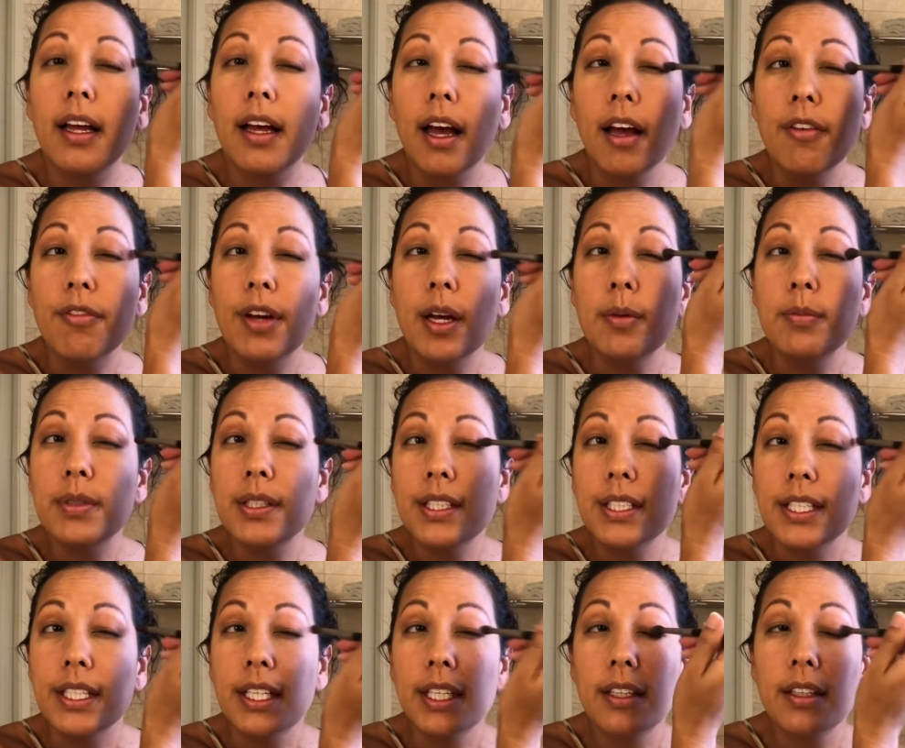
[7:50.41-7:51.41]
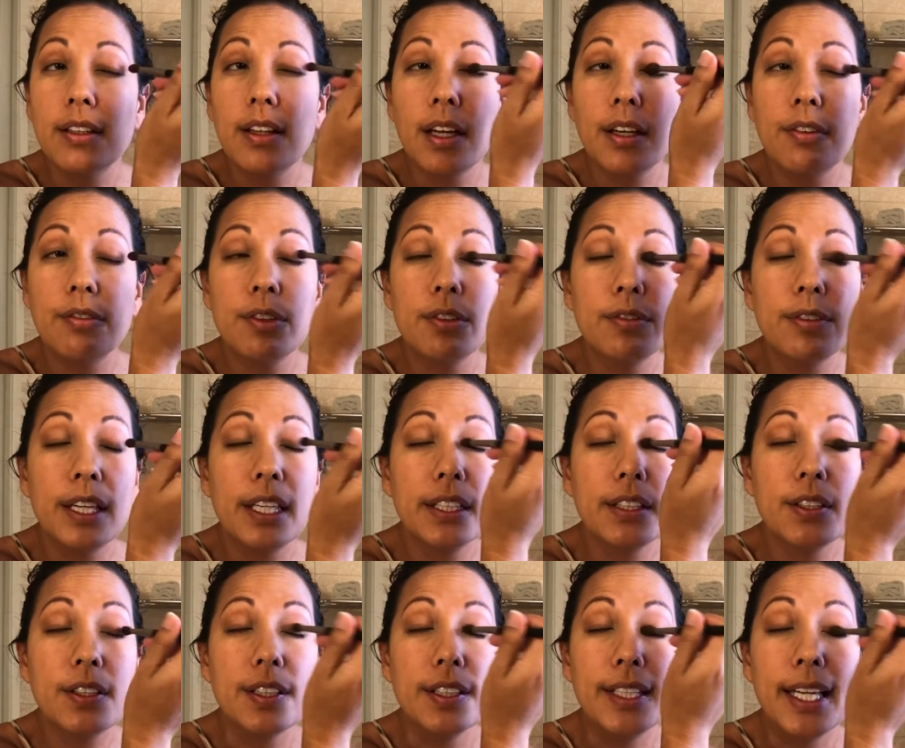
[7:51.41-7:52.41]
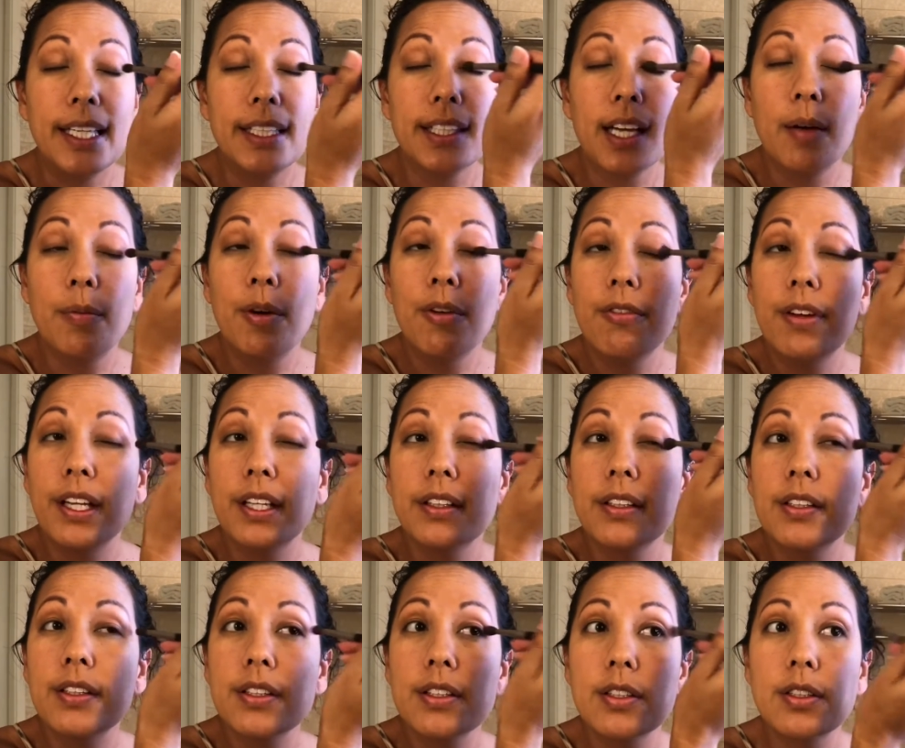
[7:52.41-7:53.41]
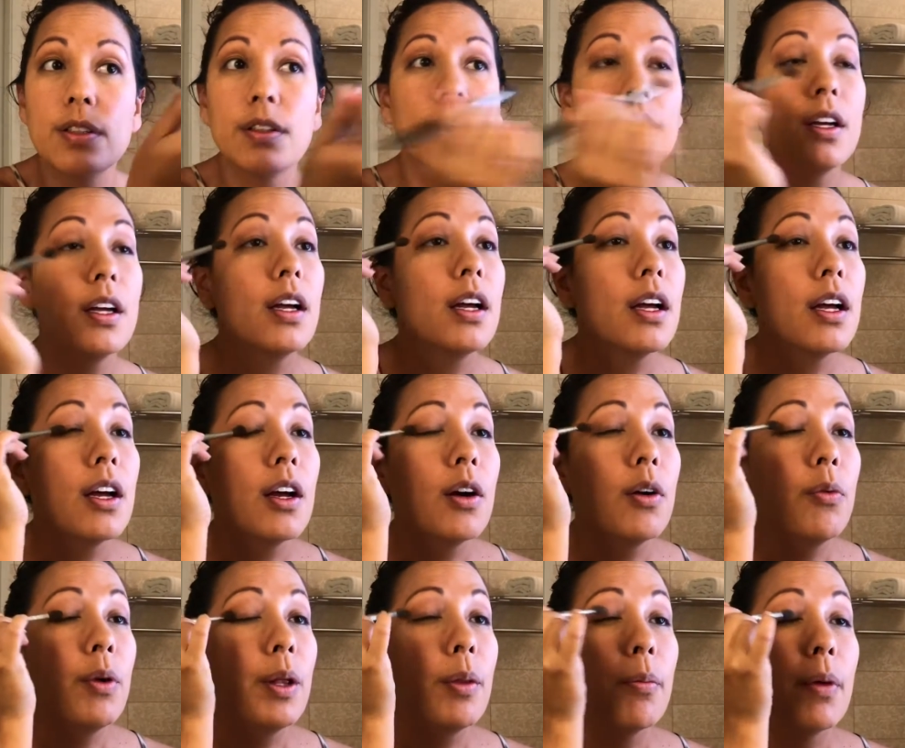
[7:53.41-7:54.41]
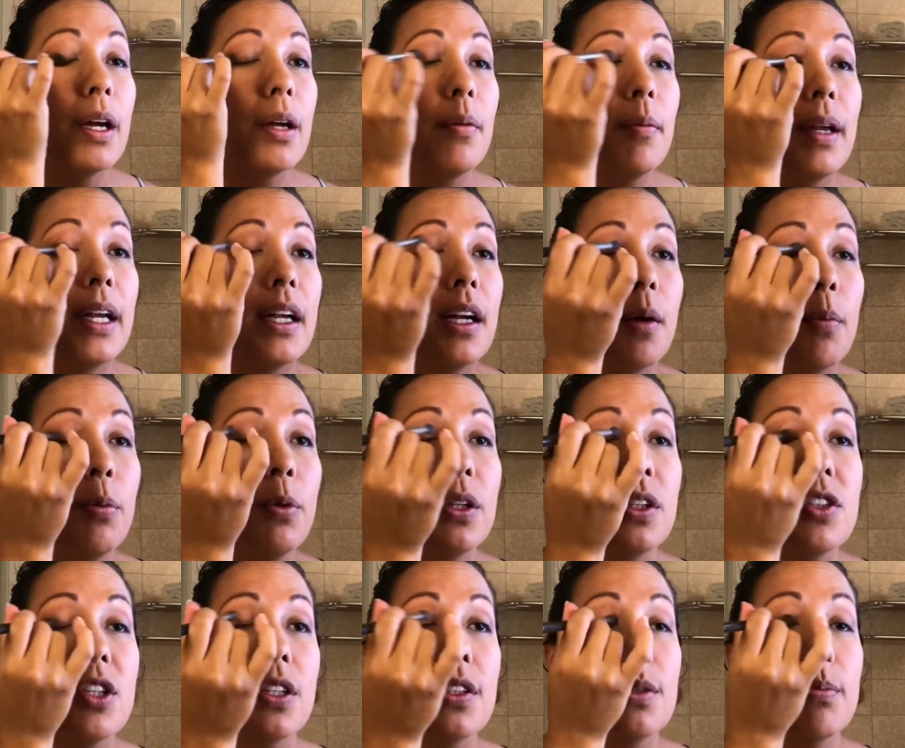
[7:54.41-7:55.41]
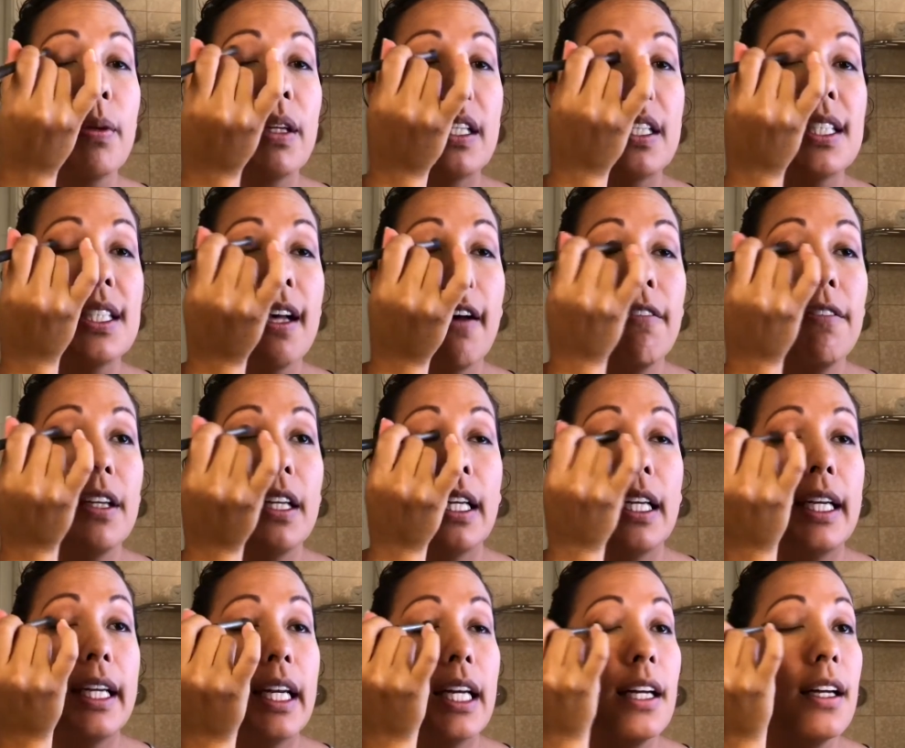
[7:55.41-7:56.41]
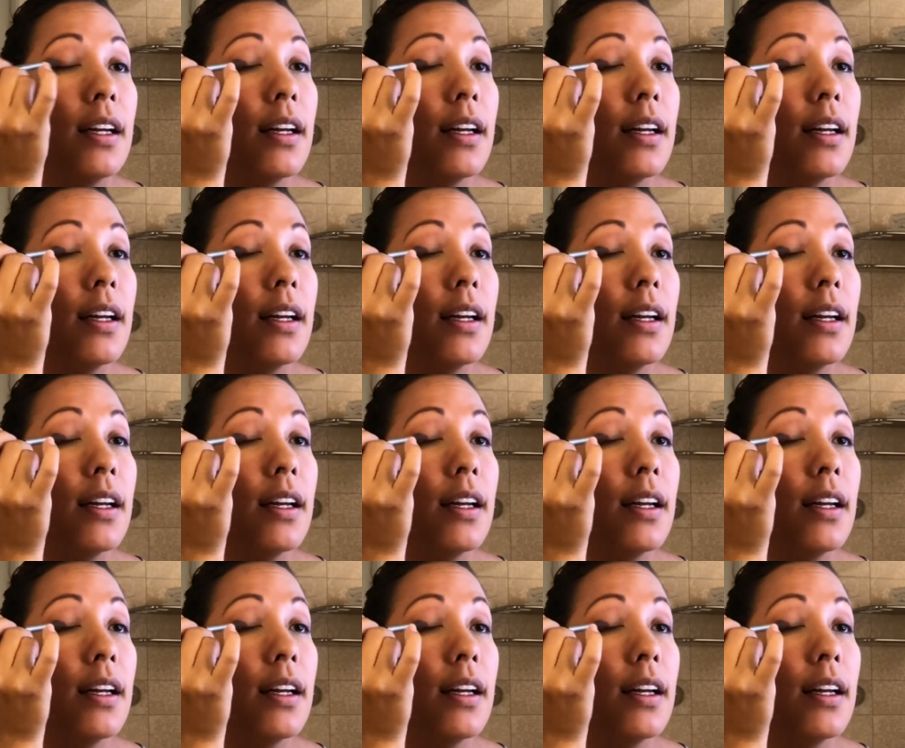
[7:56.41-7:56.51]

I've emceed a lot of events, daytime events, with my makeup with just my 7